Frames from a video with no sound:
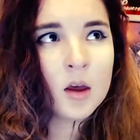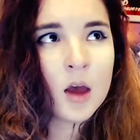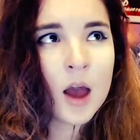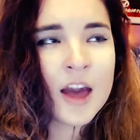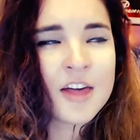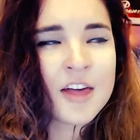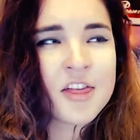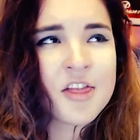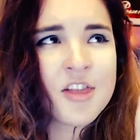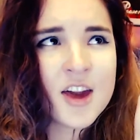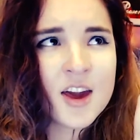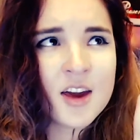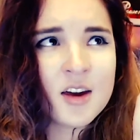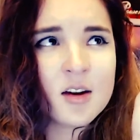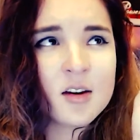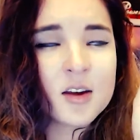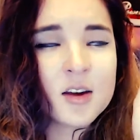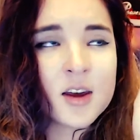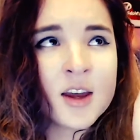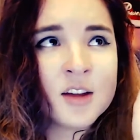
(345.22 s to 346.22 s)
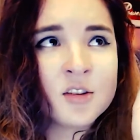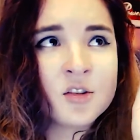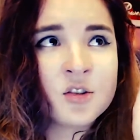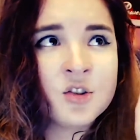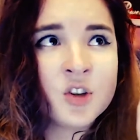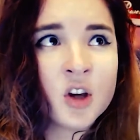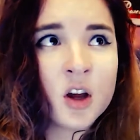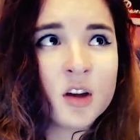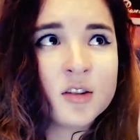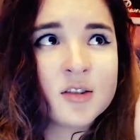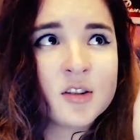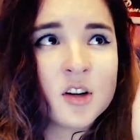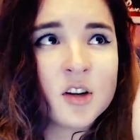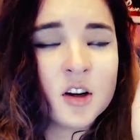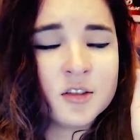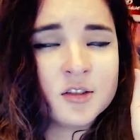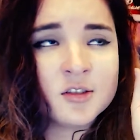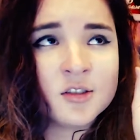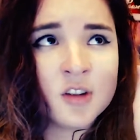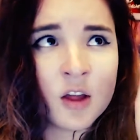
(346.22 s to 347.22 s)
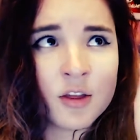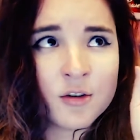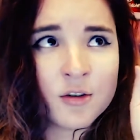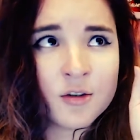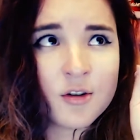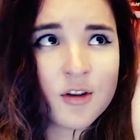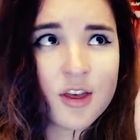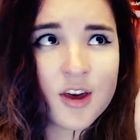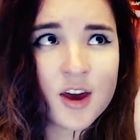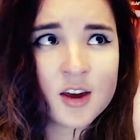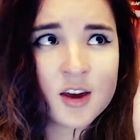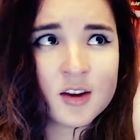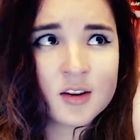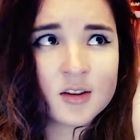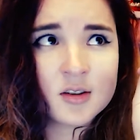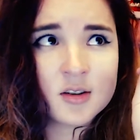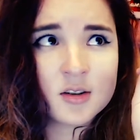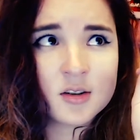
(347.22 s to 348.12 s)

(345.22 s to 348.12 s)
I think it's just a southern thing.